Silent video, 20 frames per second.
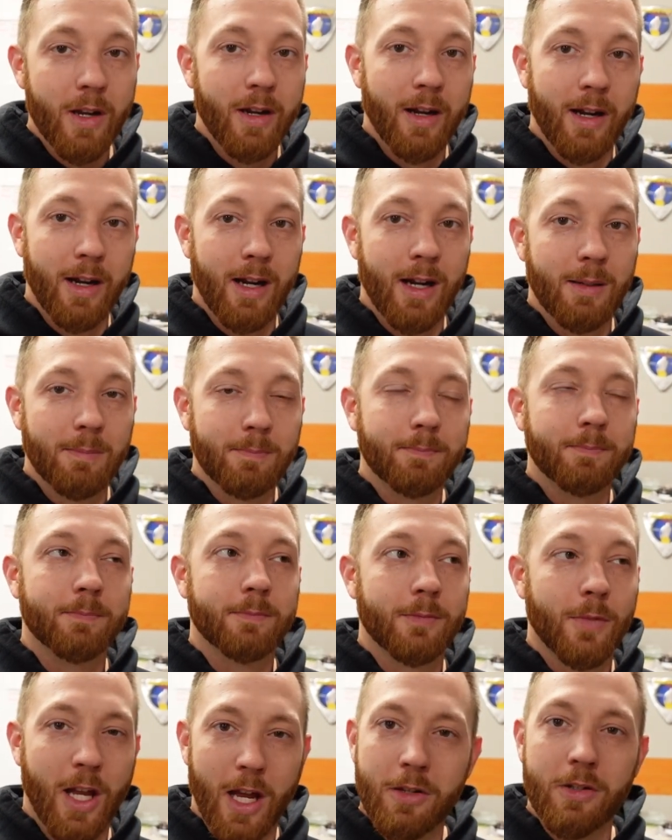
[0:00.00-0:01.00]

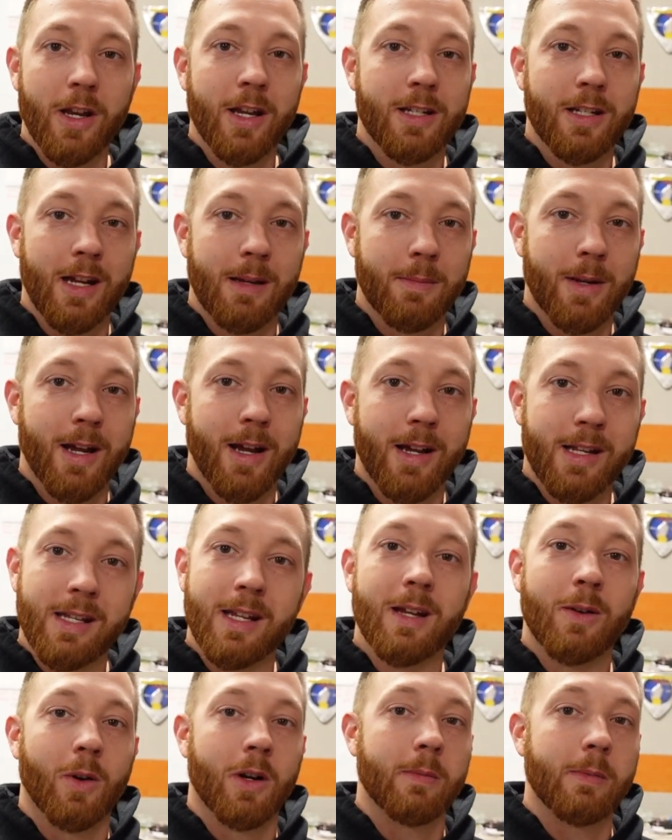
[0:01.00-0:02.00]
Catch you next time, guys.
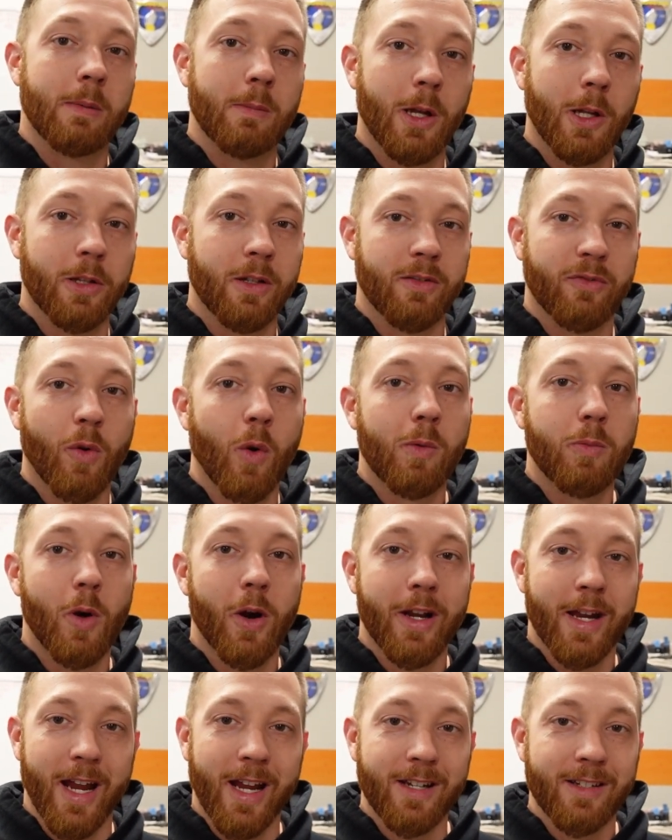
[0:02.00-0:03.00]
We're going to be building
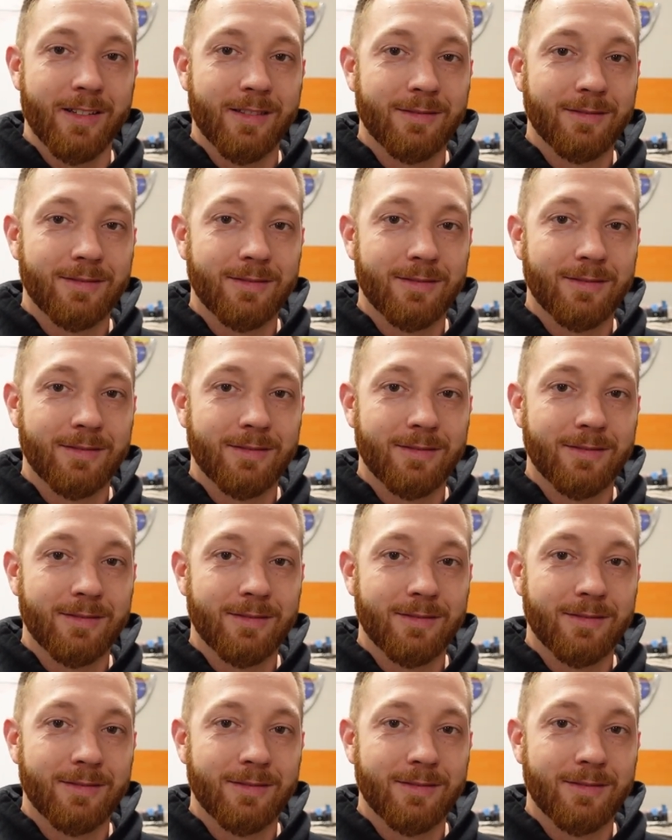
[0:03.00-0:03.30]
4.8.